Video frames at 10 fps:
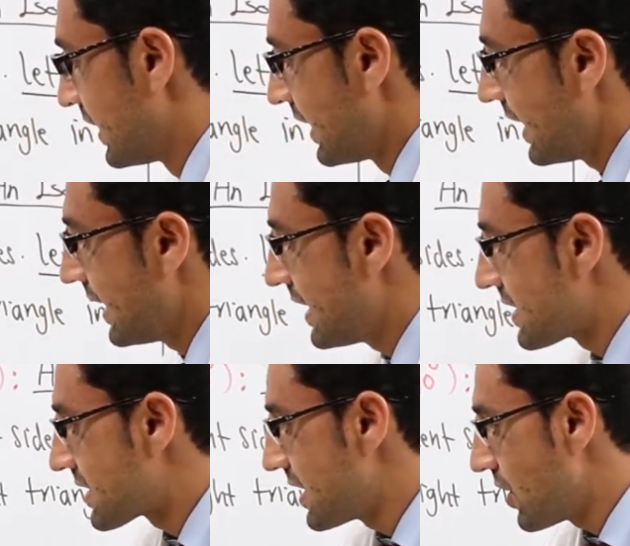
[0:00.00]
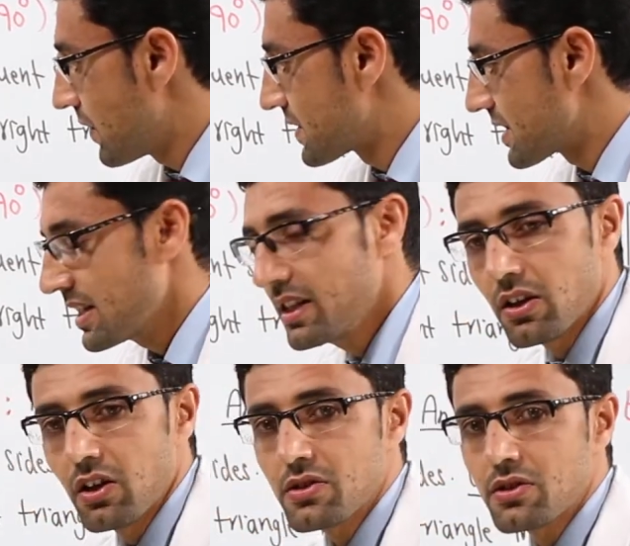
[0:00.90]
Instead of c
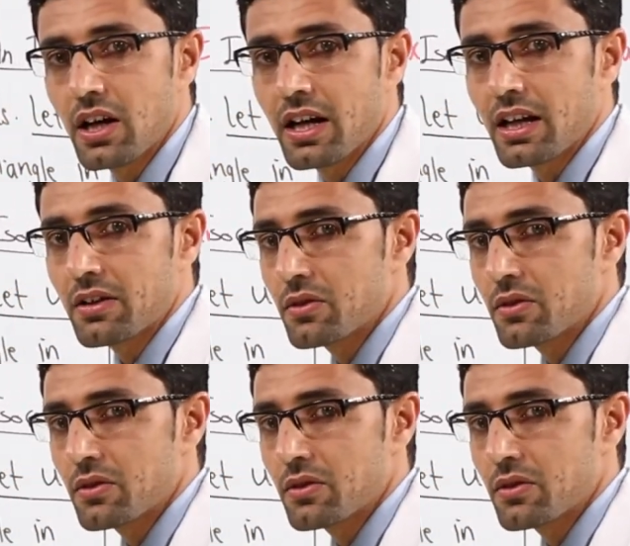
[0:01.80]
also I can